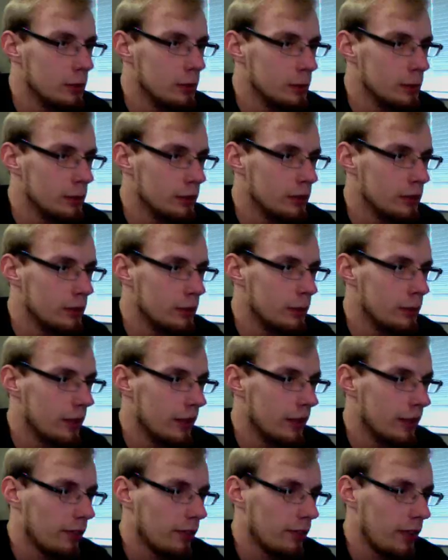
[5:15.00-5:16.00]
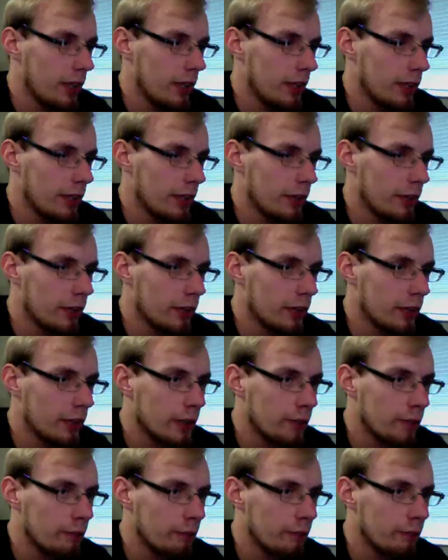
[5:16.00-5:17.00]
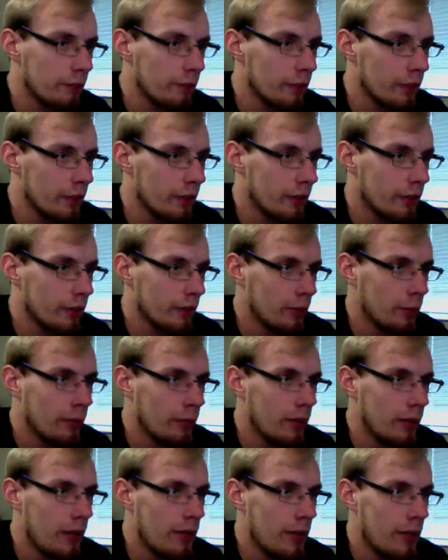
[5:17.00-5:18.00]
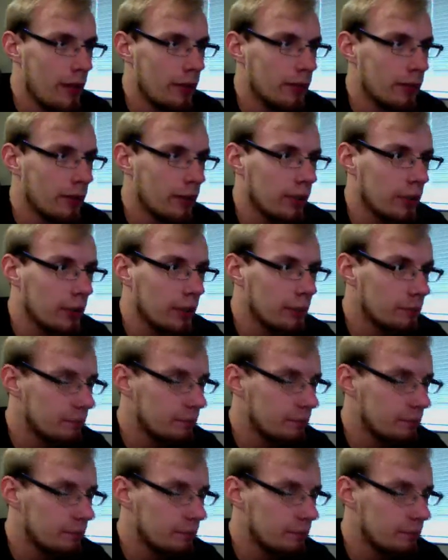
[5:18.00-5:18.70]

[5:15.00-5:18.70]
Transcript: see what I decide later on. So we've got that done.